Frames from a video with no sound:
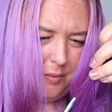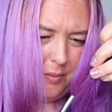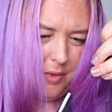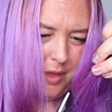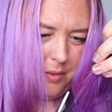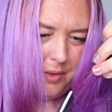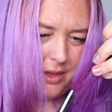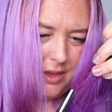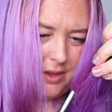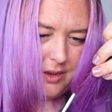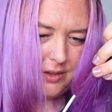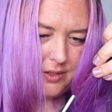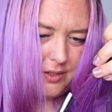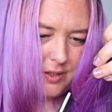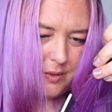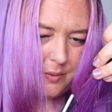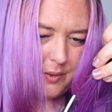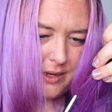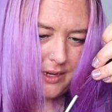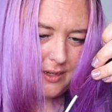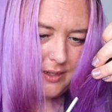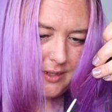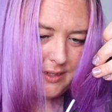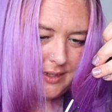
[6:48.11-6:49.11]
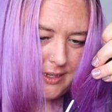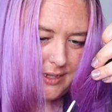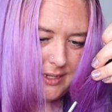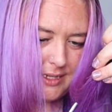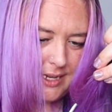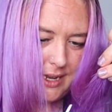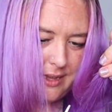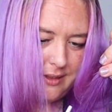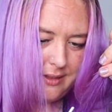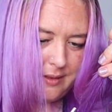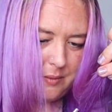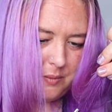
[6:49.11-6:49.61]
Maybe I should wait till I
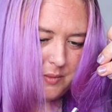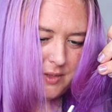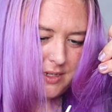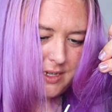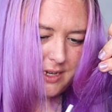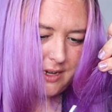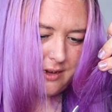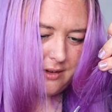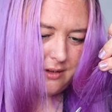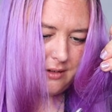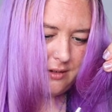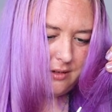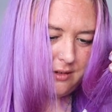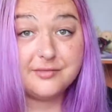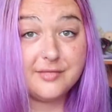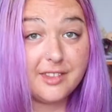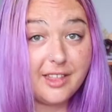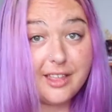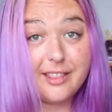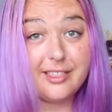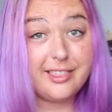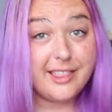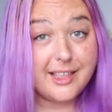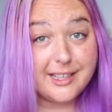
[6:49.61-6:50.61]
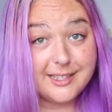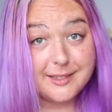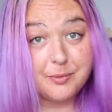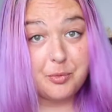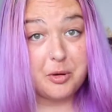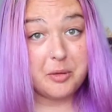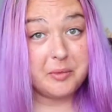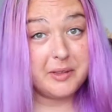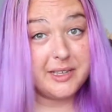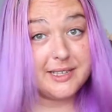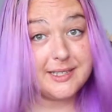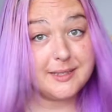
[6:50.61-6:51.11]
take them down. That's
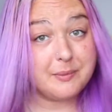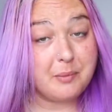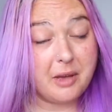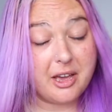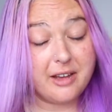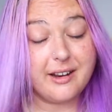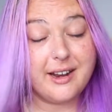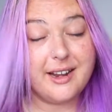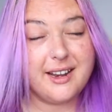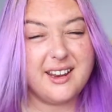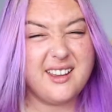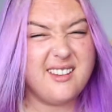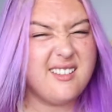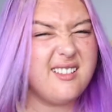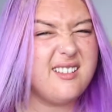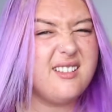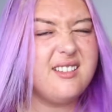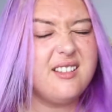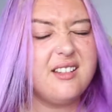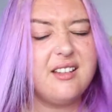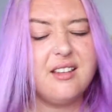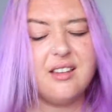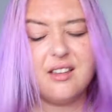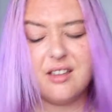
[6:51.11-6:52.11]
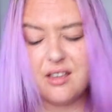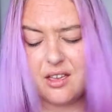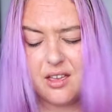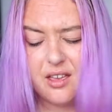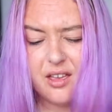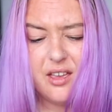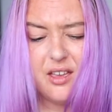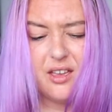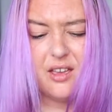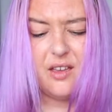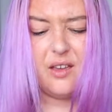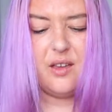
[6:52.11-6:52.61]
probably a smart idea.
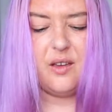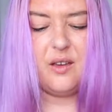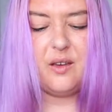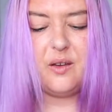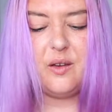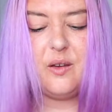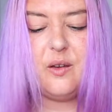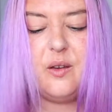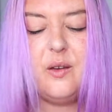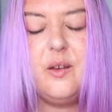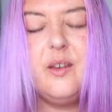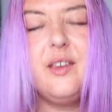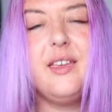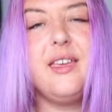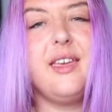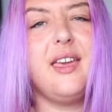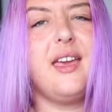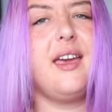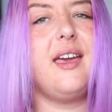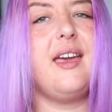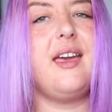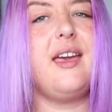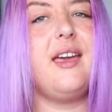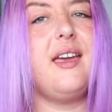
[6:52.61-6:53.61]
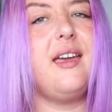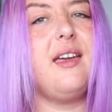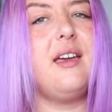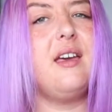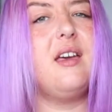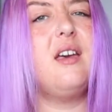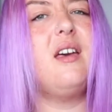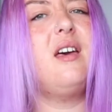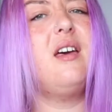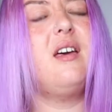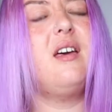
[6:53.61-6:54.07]
Okay.